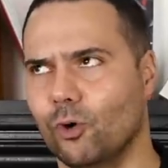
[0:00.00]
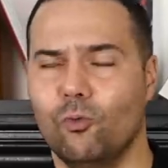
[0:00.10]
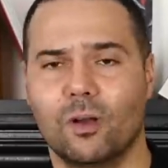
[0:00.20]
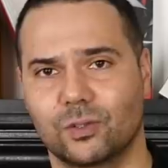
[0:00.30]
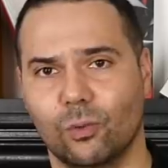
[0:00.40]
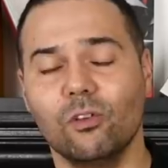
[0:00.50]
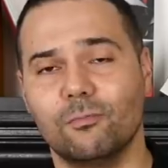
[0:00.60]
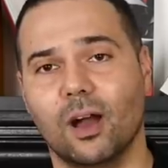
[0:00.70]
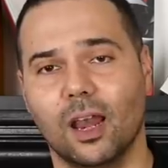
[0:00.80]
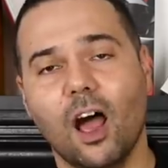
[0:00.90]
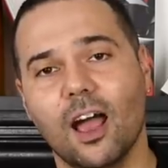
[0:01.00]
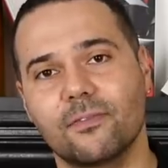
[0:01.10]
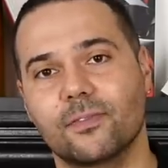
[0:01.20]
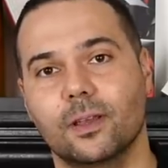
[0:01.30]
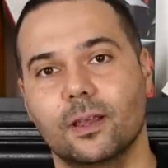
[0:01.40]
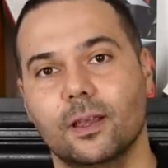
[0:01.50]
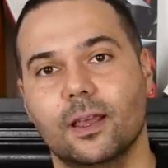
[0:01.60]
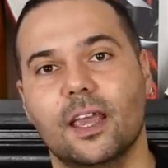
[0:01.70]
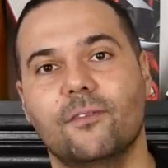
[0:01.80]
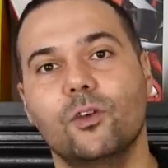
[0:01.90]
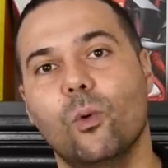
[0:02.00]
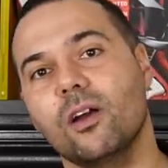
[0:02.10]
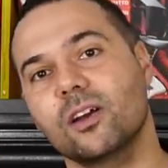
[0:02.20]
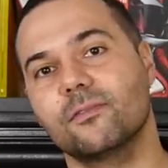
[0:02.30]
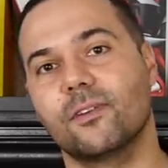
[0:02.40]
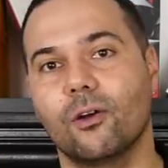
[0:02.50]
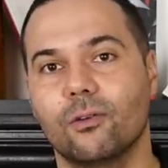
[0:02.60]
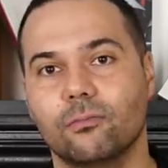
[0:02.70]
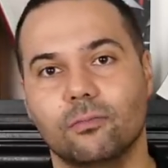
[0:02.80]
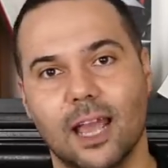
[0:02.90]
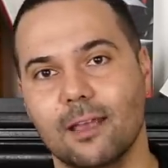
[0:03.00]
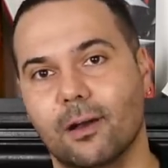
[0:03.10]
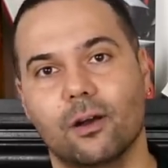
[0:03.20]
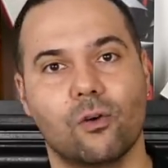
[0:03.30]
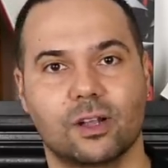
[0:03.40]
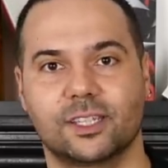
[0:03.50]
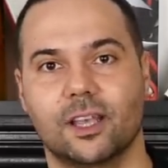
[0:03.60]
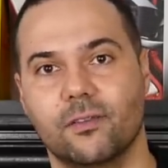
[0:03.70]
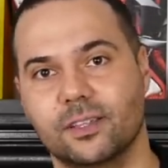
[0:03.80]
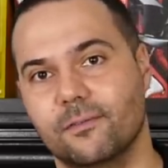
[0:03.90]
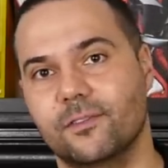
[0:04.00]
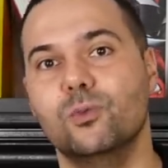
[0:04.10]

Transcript: almost all of my life, if you weren't going to vote Labour or Conservative,